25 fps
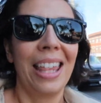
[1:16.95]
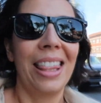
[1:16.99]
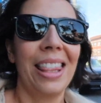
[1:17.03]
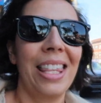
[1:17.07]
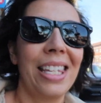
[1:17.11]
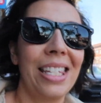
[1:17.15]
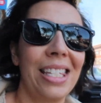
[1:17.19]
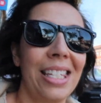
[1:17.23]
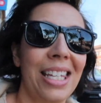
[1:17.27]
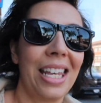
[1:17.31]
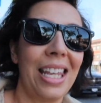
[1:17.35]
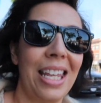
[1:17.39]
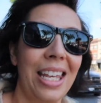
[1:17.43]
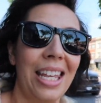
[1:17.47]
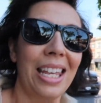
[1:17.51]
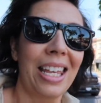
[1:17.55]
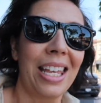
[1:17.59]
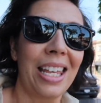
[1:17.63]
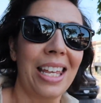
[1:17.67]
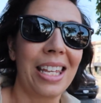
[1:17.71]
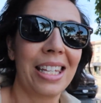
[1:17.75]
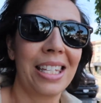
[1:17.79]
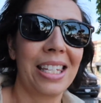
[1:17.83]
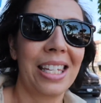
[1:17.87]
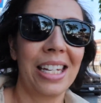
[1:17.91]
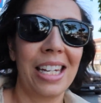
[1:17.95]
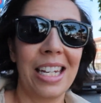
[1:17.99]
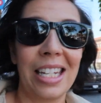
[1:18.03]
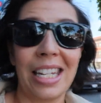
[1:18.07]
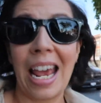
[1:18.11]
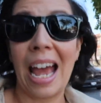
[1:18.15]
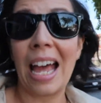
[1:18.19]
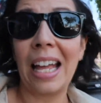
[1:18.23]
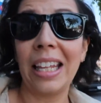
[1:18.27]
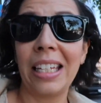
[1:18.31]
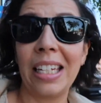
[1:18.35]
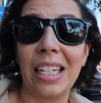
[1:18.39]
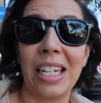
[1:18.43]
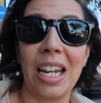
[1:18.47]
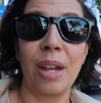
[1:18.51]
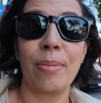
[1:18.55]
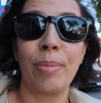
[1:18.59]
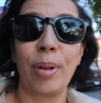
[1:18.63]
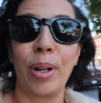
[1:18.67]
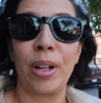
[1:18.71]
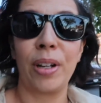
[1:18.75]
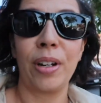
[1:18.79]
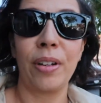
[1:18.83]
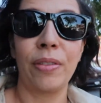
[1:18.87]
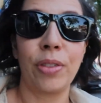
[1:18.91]
This is an Italian
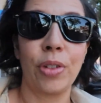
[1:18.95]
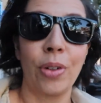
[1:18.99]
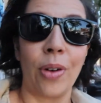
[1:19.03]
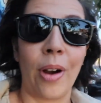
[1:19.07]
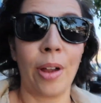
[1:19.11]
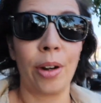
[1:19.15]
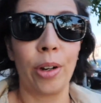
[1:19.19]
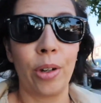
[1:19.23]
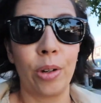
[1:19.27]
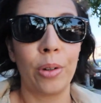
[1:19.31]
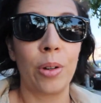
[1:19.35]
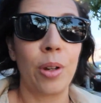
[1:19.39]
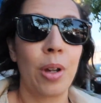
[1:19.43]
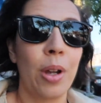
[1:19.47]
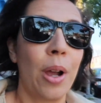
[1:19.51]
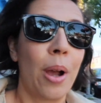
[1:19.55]
neighborhood of Toronto.